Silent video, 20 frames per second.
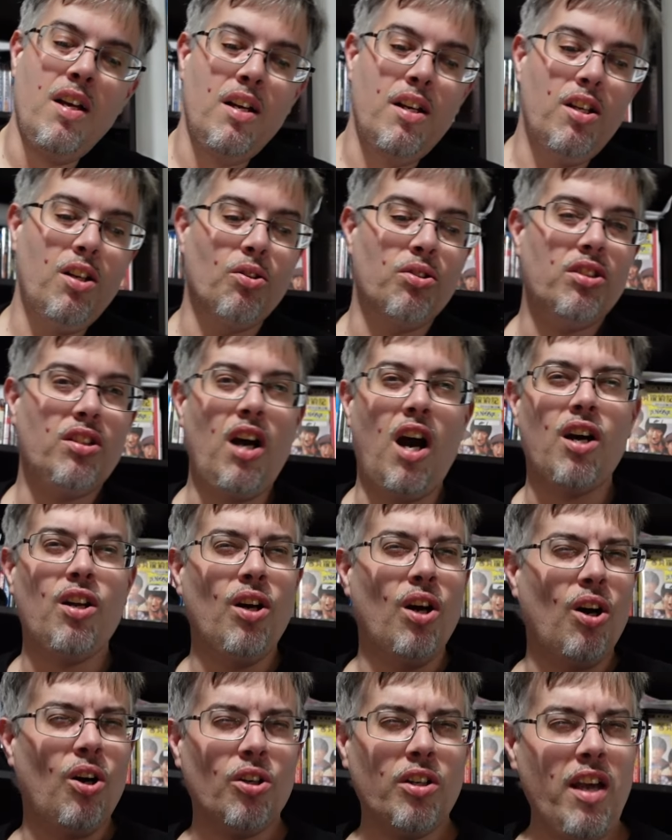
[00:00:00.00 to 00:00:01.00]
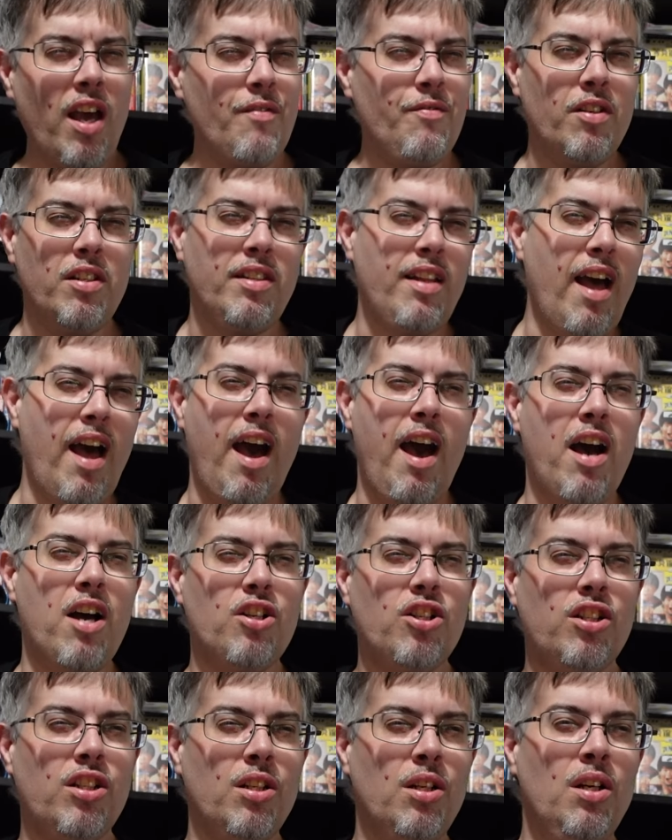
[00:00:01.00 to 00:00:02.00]
you know, Scott Hall, Kevin
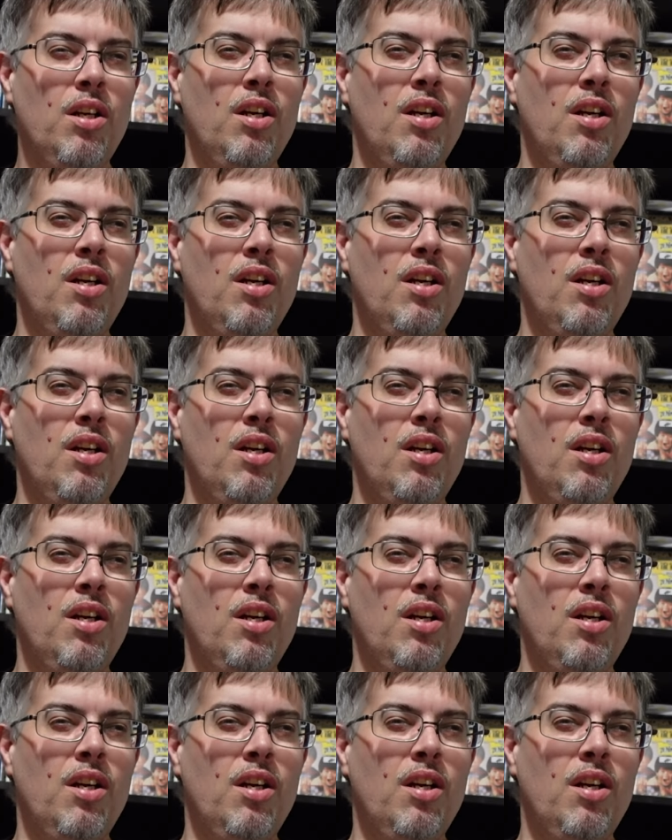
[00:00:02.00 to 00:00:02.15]
Nash,